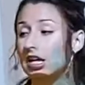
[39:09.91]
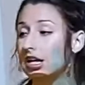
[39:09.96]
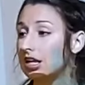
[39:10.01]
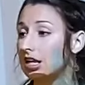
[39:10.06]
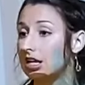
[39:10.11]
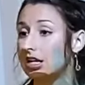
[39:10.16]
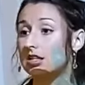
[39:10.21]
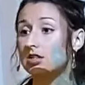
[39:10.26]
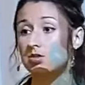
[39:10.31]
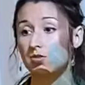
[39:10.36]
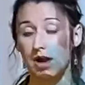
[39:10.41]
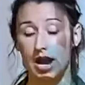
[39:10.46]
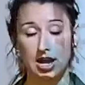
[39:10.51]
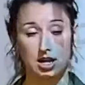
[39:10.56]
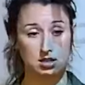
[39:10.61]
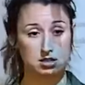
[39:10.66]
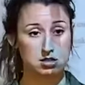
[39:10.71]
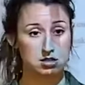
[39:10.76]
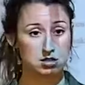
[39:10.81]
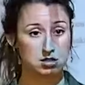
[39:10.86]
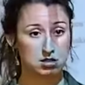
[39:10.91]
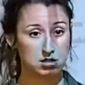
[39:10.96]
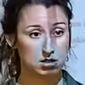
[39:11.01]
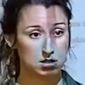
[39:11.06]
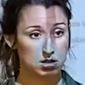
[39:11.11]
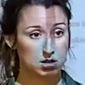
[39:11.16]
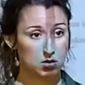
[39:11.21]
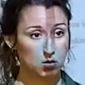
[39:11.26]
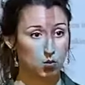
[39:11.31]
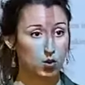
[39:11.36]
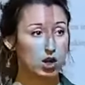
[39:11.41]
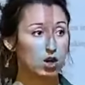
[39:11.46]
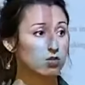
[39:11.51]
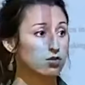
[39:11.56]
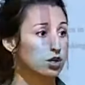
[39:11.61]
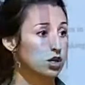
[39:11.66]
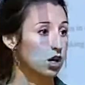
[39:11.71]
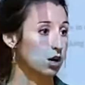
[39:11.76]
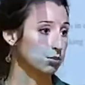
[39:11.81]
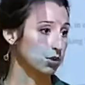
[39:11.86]
It is right. We
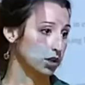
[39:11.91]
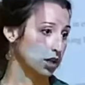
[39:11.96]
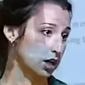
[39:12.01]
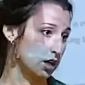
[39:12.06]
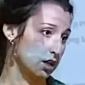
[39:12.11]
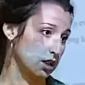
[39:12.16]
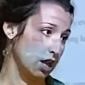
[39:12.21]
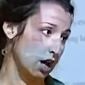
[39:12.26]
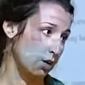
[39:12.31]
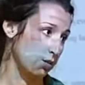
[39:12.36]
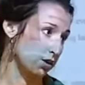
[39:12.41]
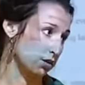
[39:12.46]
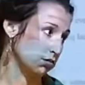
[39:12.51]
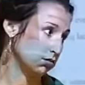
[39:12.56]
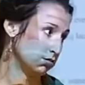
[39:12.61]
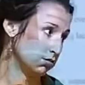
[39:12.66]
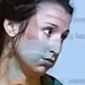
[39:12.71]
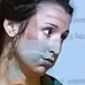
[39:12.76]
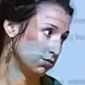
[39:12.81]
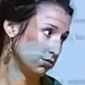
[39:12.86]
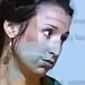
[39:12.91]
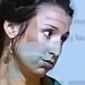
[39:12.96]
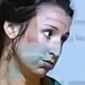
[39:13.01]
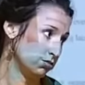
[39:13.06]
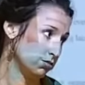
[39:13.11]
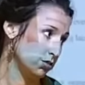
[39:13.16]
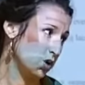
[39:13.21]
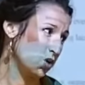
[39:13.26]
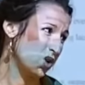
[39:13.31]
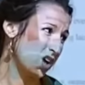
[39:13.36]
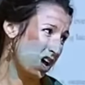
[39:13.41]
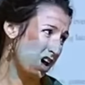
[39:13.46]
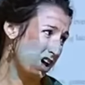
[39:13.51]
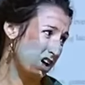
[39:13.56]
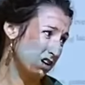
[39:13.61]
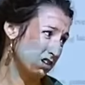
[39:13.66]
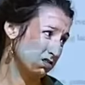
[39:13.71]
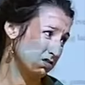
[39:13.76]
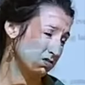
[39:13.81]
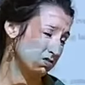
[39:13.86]
overcomplicated that one.
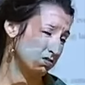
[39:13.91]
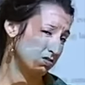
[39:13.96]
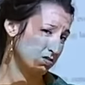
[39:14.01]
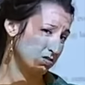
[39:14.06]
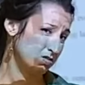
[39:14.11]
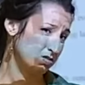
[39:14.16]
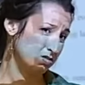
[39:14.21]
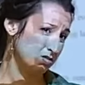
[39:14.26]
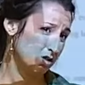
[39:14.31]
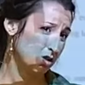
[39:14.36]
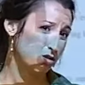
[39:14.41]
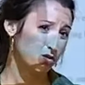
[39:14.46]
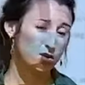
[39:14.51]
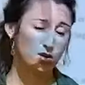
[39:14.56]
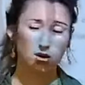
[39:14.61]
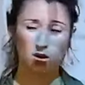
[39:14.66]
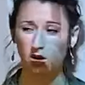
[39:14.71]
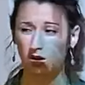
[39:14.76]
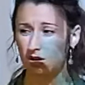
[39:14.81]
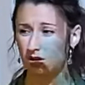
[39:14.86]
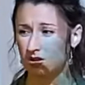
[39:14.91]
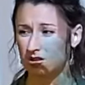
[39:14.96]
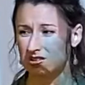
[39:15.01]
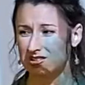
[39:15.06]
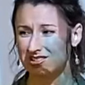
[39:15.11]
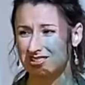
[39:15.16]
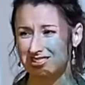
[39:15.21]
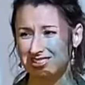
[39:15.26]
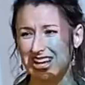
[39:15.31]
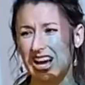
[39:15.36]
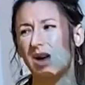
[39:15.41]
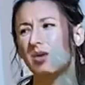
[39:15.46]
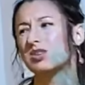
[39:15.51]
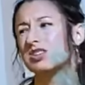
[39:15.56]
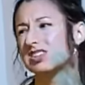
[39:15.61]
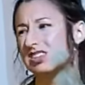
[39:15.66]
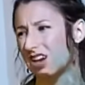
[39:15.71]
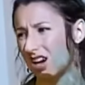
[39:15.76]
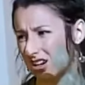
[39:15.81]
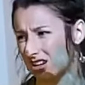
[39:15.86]
Okay? You feel that
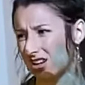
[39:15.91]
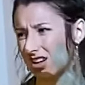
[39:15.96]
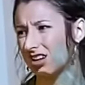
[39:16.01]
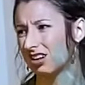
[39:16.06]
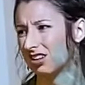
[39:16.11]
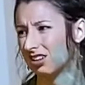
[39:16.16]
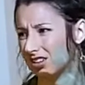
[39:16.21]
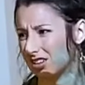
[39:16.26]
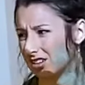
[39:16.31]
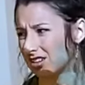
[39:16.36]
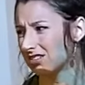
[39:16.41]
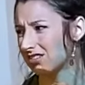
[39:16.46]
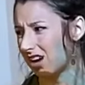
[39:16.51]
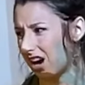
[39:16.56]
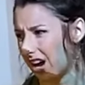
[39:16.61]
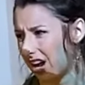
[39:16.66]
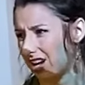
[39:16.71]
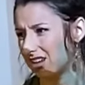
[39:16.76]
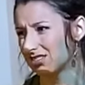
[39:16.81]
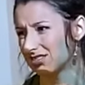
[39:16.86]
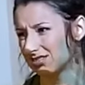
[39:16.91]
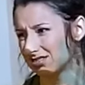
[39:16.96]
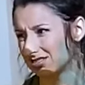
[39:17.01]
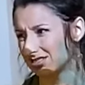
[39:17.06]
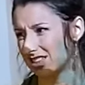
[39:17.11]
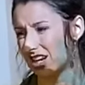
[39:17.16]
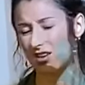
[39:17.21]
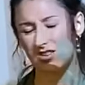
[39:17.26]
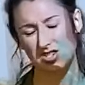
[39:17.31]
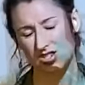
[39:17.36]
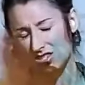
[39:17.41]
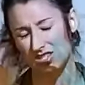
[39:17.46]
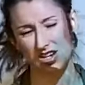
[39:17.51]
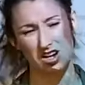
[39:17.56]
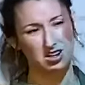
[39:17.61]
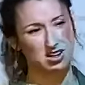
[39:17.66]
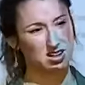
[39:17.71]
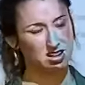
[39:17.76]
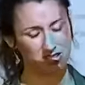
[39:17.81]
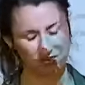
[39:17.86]
one's yucky, right? That was just
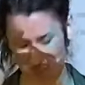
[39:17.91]
yucky.